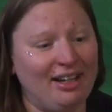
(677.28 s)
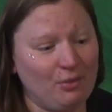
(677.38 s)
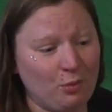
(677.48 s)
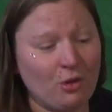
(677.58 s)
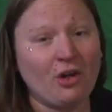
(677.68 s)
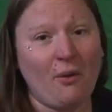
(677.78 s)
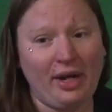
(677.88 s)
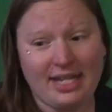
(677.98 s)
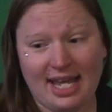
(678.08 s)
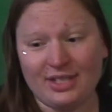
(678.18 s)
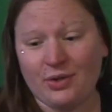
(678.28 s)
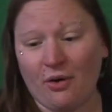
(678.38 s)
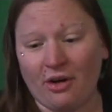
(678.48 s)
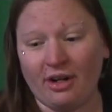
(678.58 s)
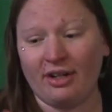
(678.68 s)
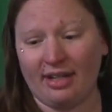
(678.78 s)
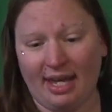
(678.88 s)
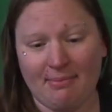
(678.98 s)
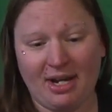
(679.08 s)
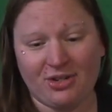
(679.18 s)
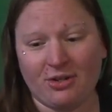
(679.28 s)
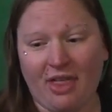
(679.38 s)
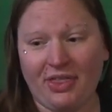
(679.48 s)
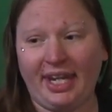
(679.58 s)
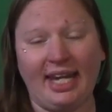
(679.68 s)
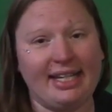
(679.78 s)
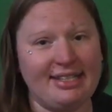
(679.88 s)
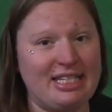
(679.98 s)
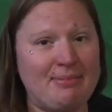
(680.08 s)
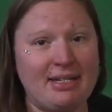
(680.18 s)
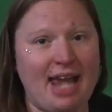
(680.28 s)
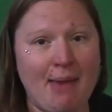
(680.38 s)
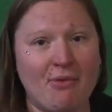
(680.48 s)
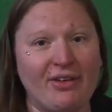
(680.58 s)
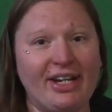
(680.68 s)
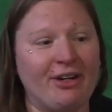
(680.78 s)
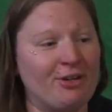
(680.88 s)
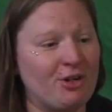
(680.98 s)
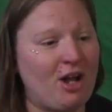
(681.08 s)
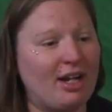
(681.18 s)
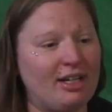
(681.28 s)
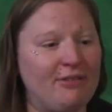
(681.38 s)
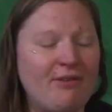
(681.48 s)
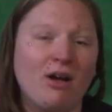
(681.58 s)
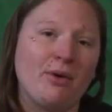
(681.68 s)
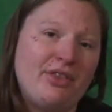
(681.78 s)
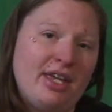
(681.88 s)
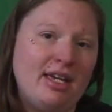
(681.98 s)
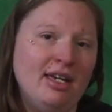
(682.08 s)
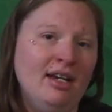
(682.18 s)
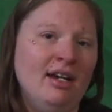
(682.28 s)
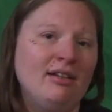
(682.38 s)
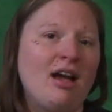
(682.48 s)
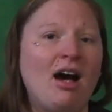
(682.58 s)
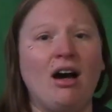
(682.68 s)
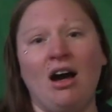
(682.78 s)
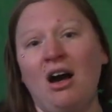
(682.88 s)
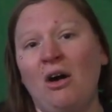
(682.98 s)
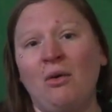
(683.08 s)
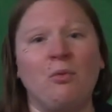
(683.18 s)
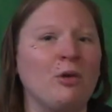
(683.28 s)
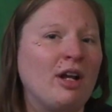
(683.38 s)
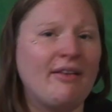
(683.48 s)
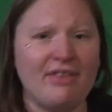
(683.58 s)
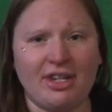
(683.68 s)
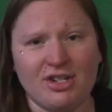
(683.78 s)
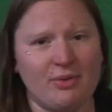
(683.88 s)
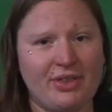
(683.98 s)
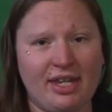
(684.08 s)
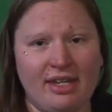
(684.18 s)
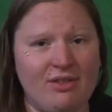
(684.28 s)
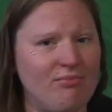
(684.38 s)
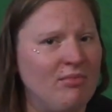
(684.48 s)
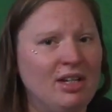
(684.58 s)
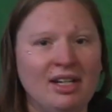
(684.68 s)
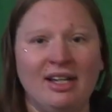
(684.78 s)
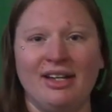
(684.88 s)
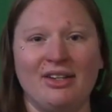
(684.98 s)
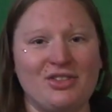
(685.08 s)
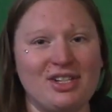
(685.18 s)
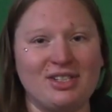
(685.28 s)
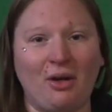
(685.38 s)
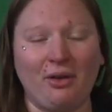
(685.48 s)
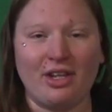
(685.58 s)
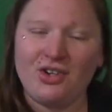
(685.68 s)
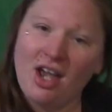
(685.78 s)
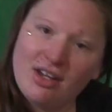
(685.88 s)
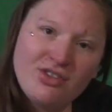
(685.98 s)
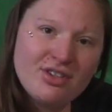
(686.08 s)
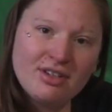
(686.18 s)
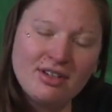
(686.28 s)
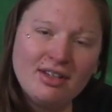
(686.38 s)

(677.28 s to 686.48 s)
we're going to escort and make sure that the kid gets to spend time over here and you're not going to fuck with it. Not, oh, we're not going to have anything to do with it. Just go to the judge.